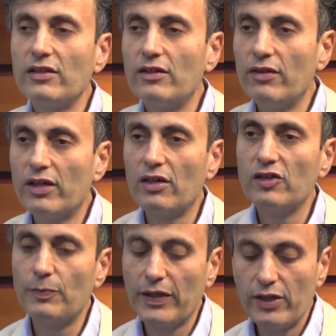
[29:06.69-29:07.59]
and then the
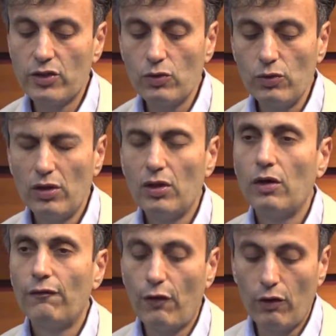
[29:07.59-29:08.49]
returns begin to
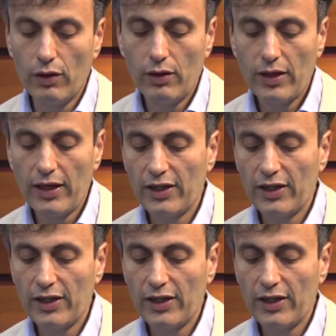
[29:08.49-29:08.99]
fall.